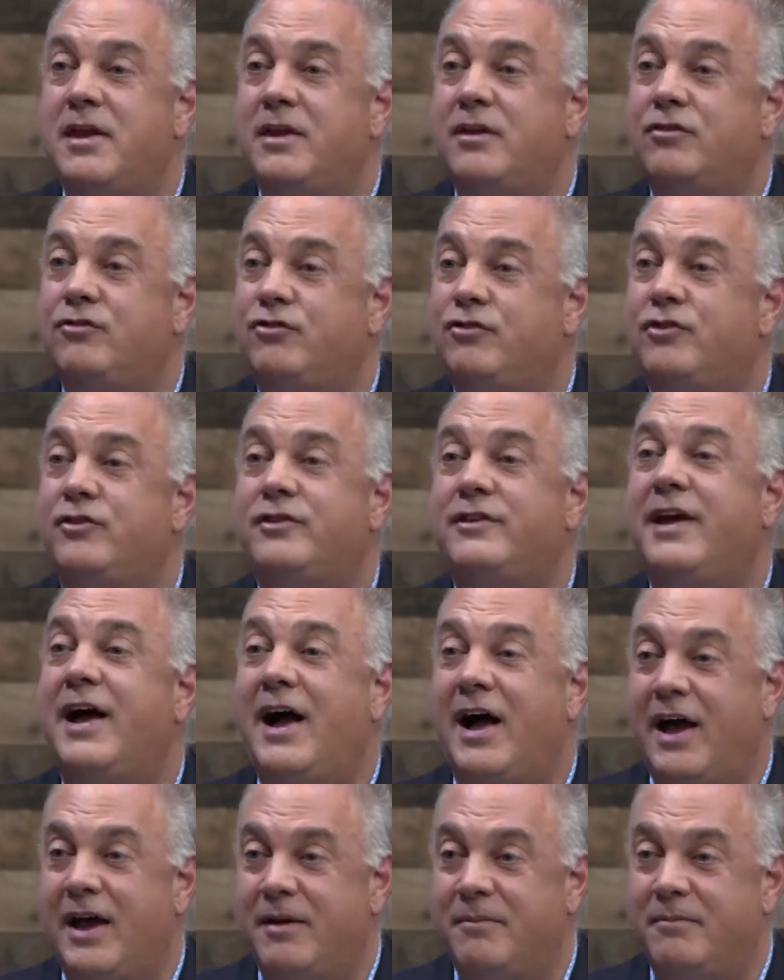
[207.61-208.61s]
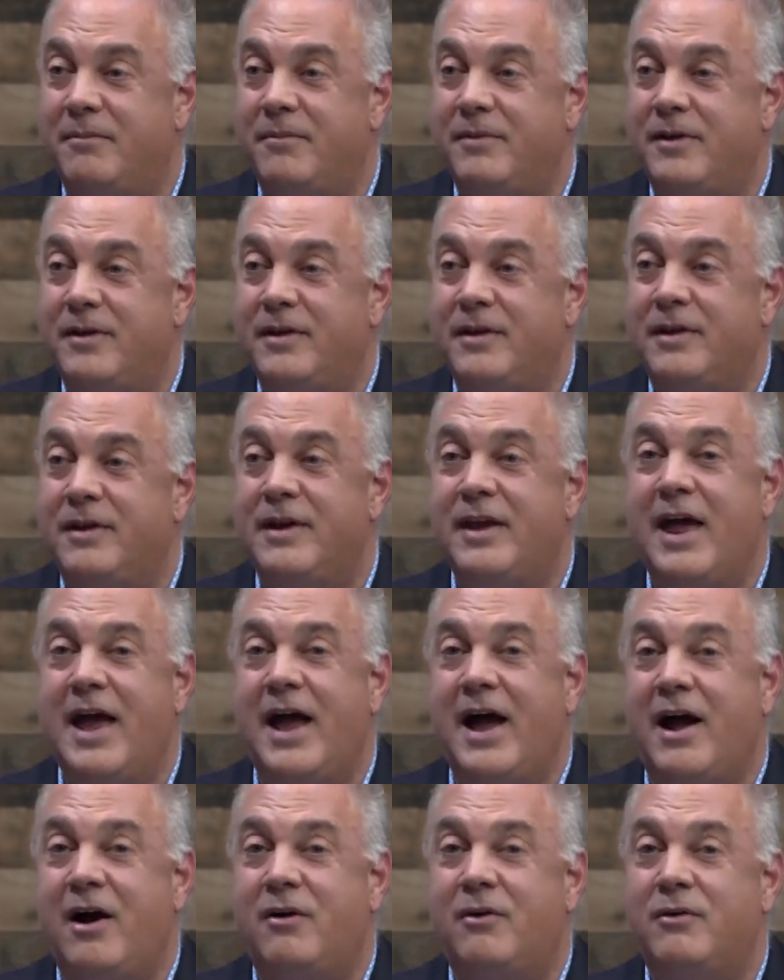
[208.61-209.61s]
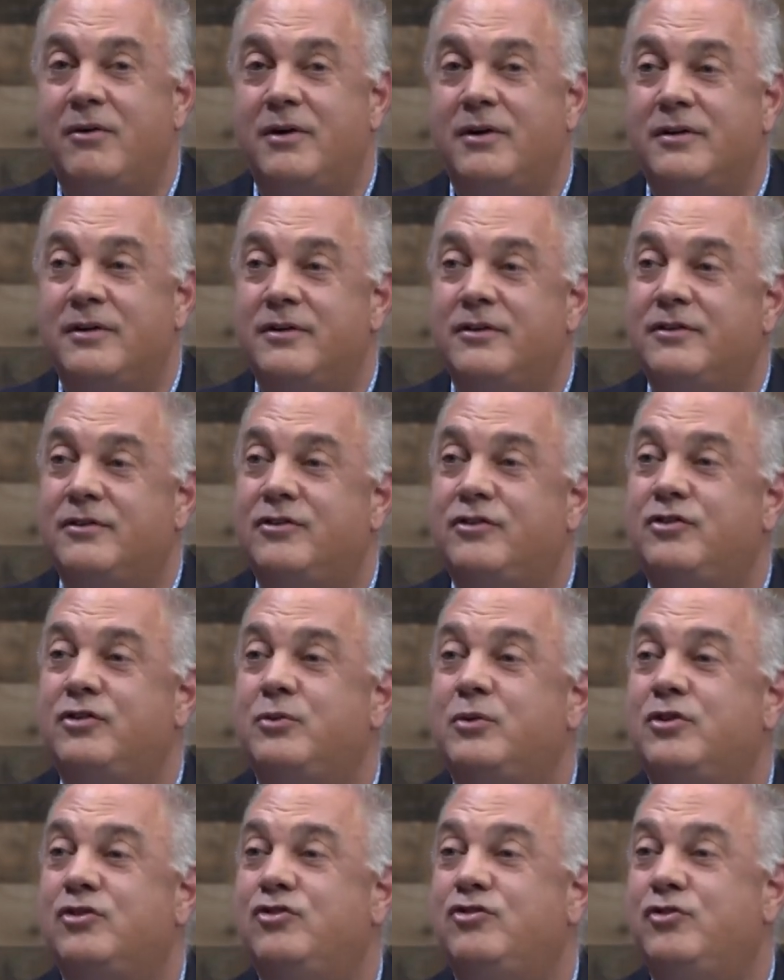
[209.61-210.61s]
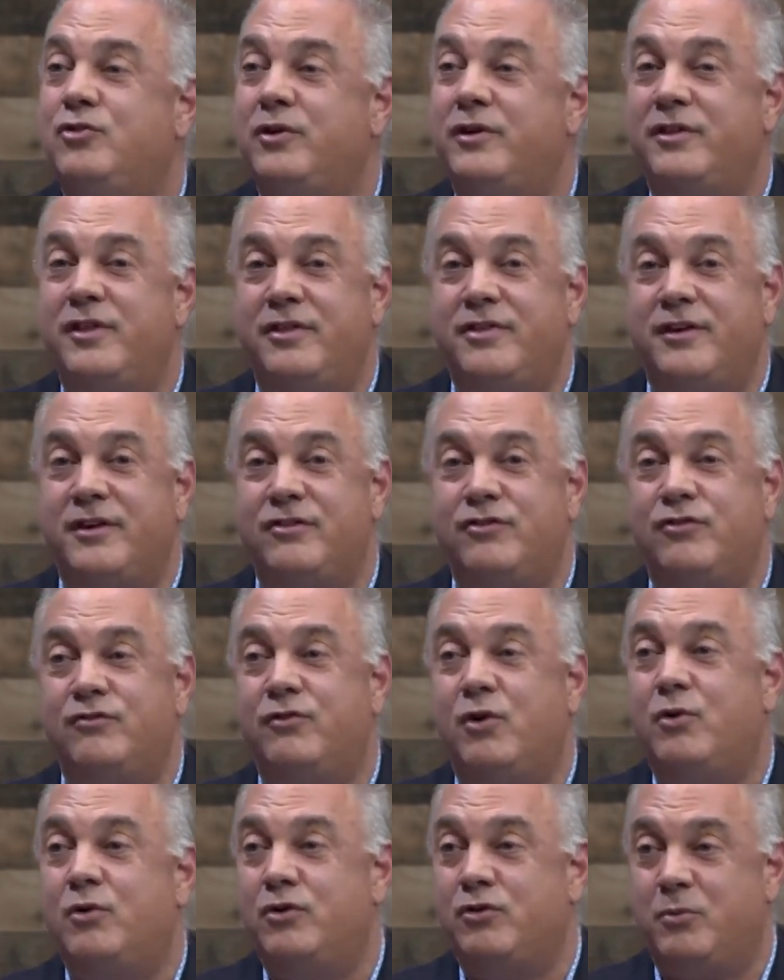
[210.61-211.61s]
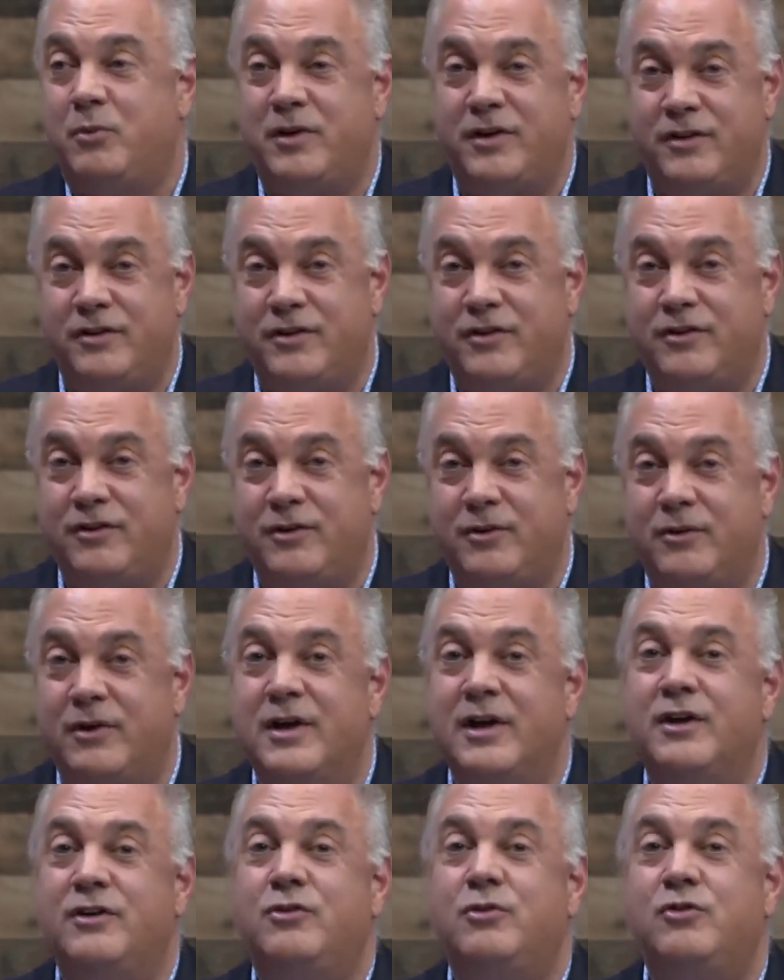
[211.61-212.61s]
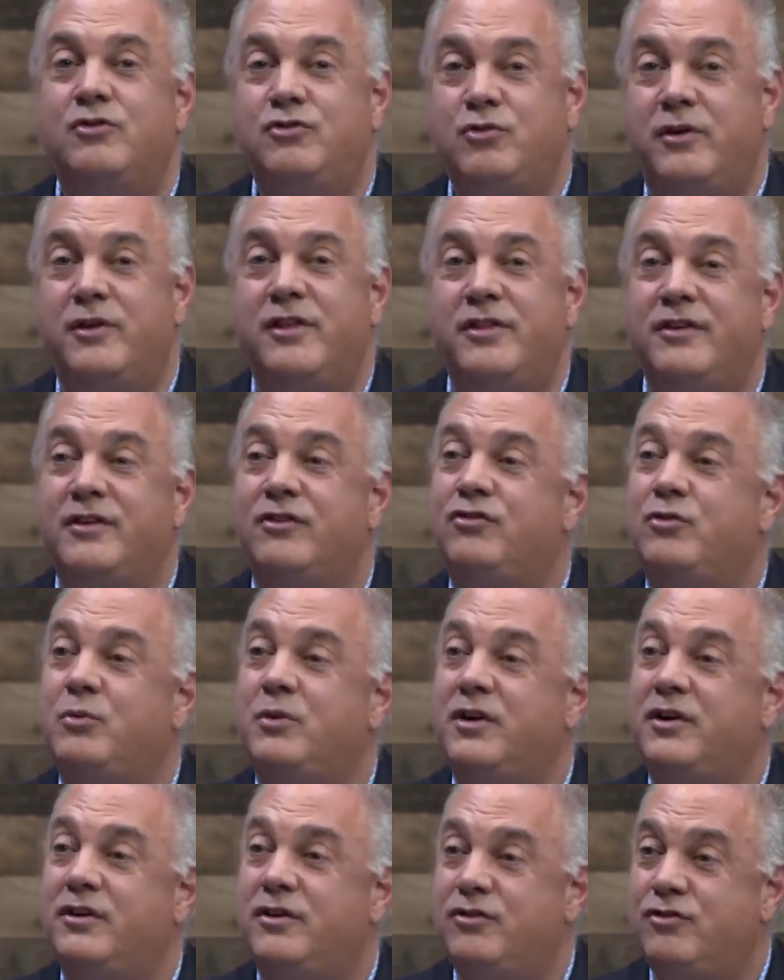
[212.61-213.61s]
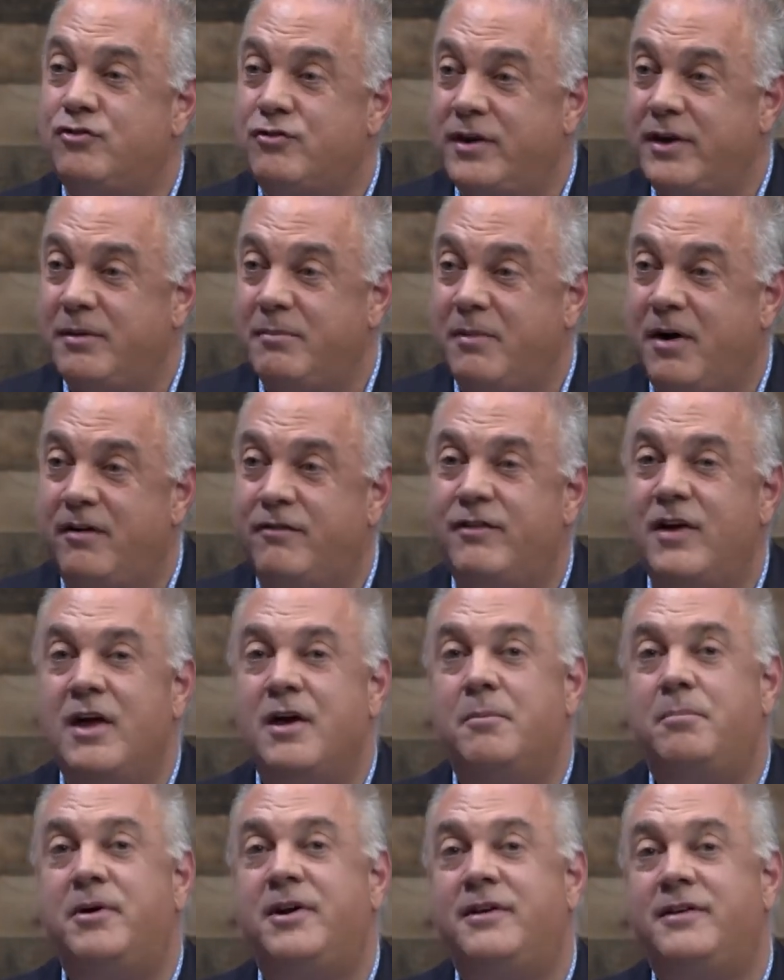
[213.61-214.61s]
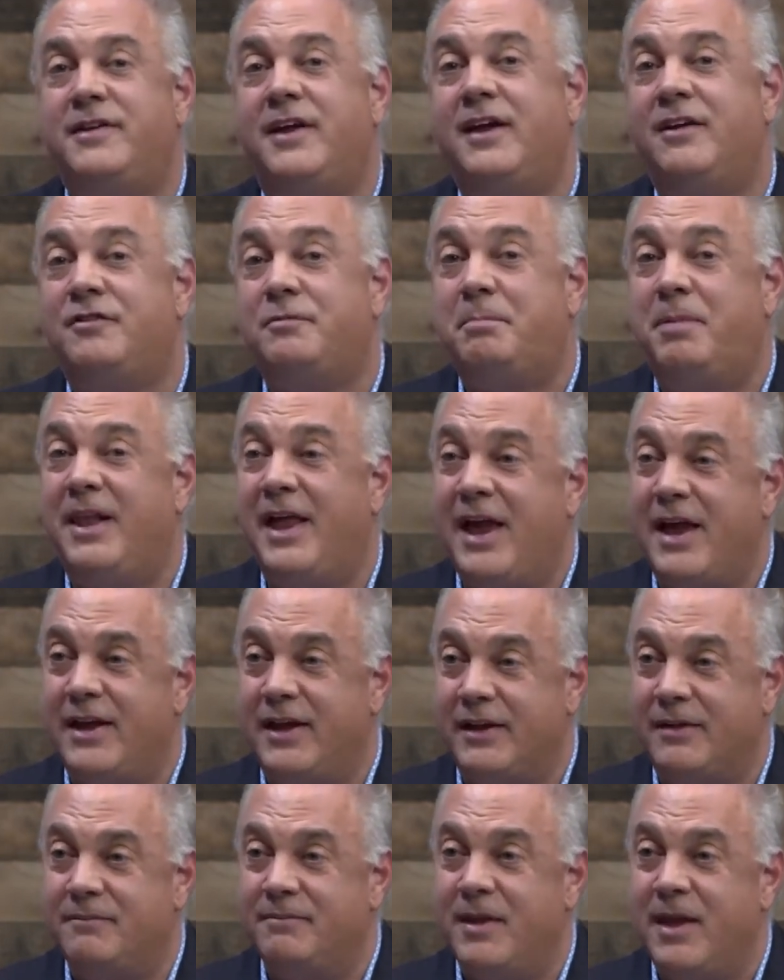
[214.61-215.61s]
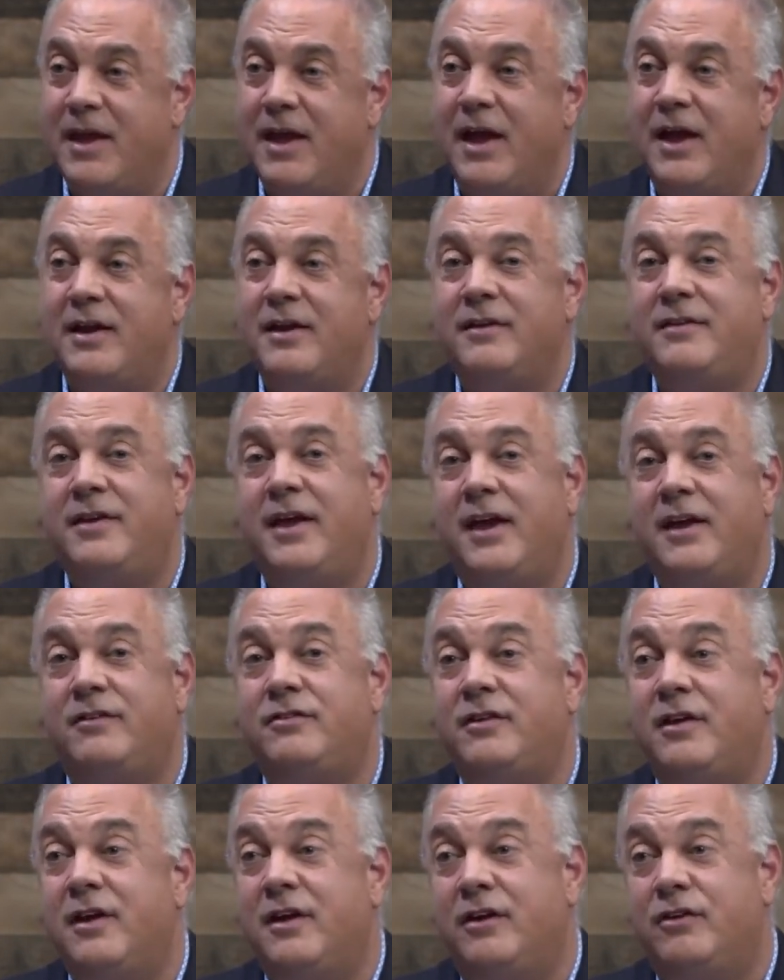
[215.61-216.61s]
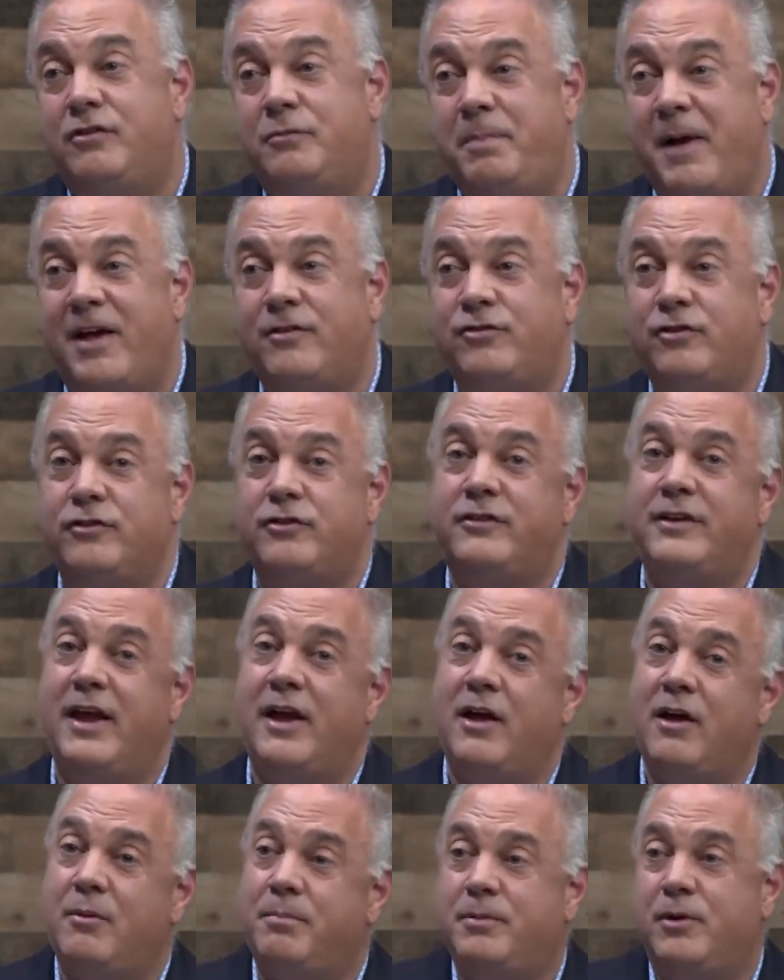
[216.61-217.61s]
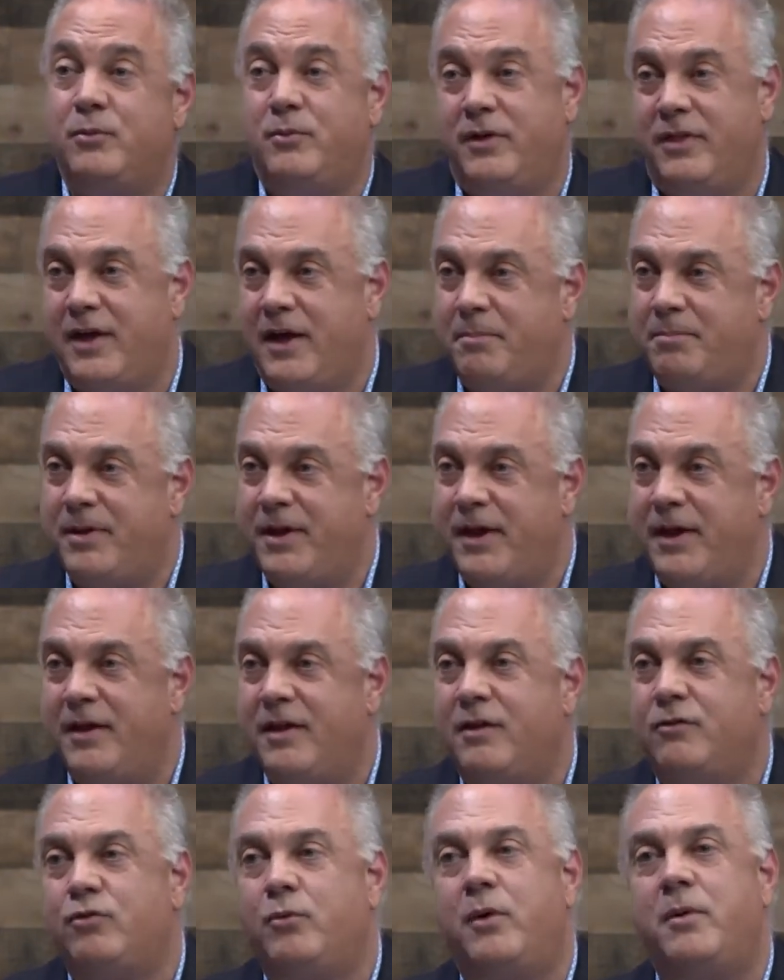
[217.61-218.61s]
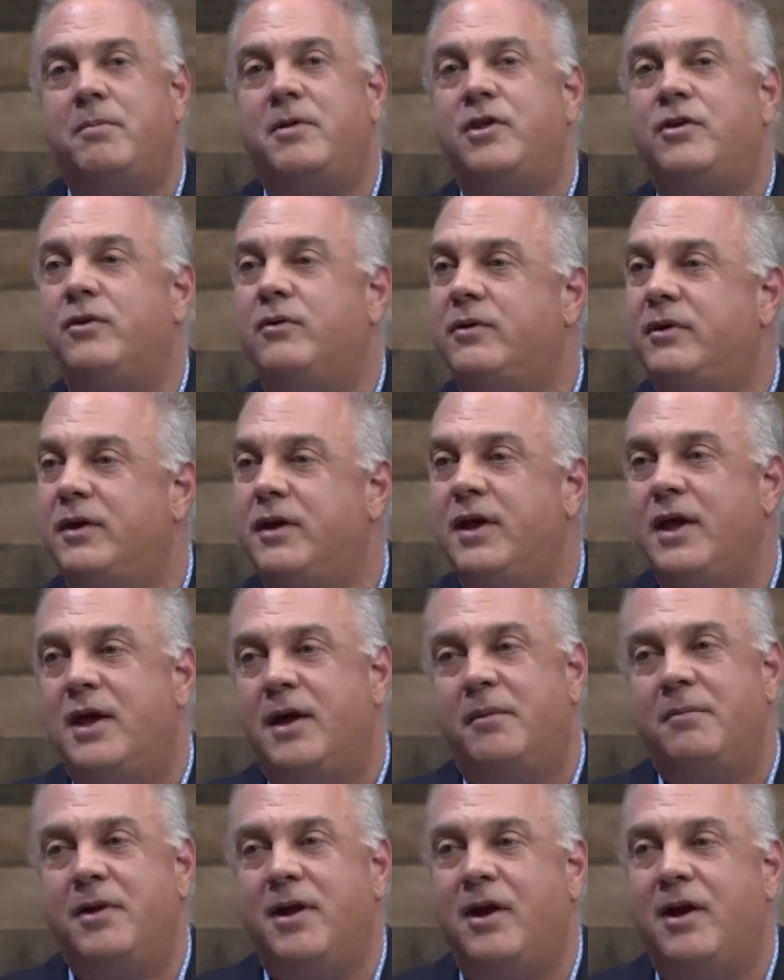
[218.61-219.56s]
is your time now to enjoy the things you've always wanted to do, to enjoy the things you wanted to dream of. But it takes planning. And it takes a specialist to help you with that plan. And that's what we've been doing. I mean,